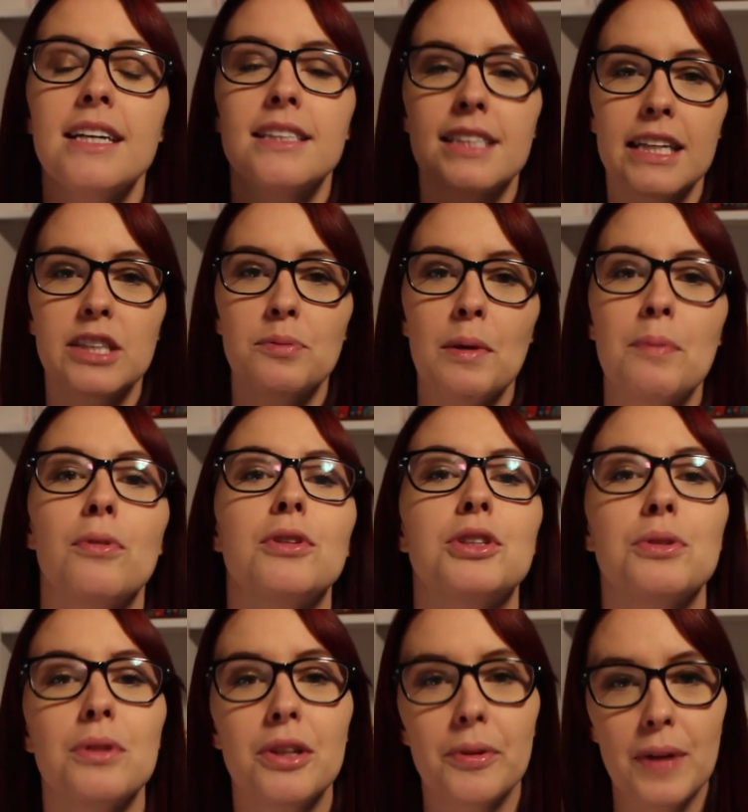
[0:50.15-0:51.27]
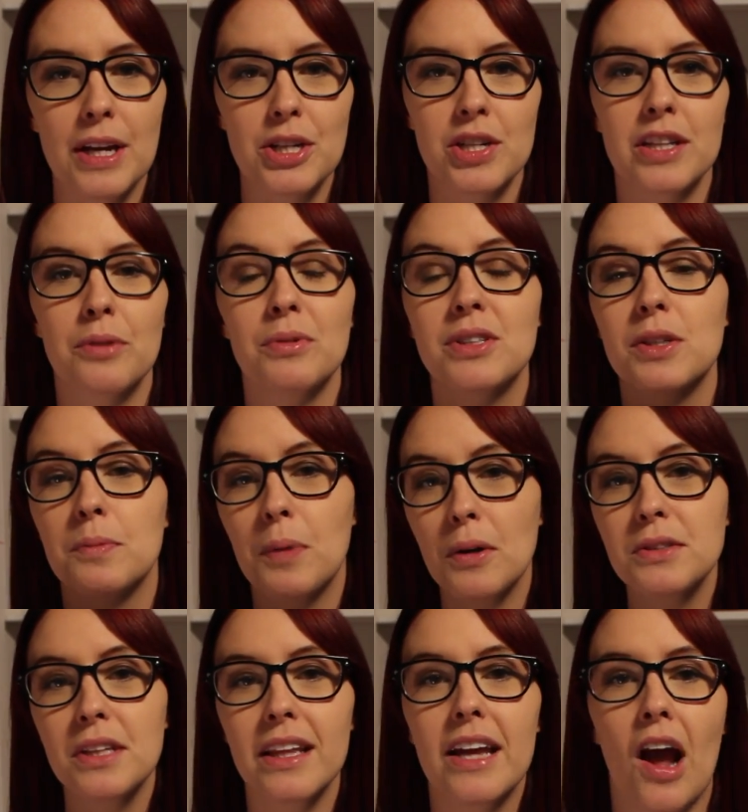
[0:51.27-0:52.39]
six people to a location that was
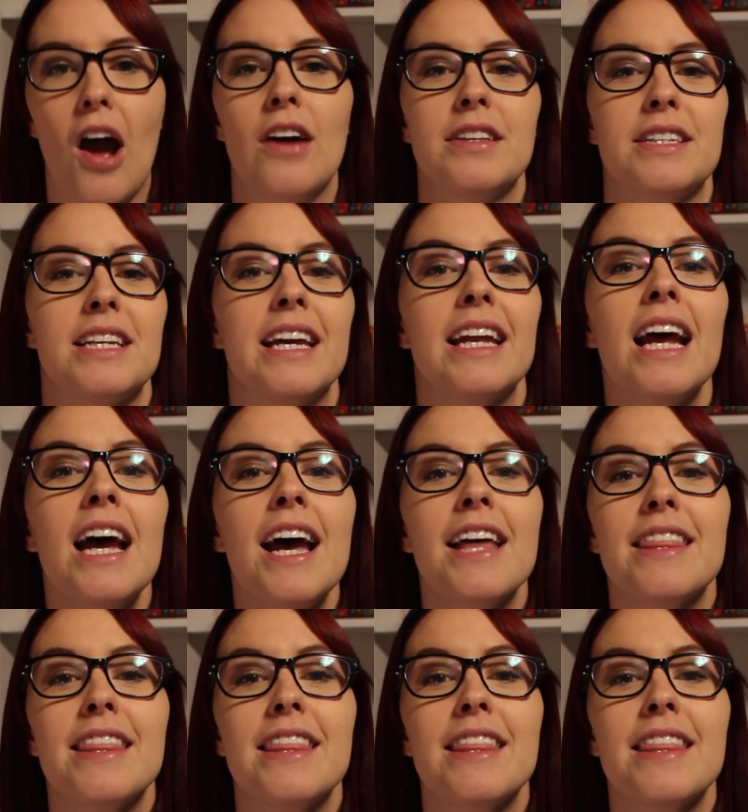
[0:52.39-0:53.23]
supposedly haunted.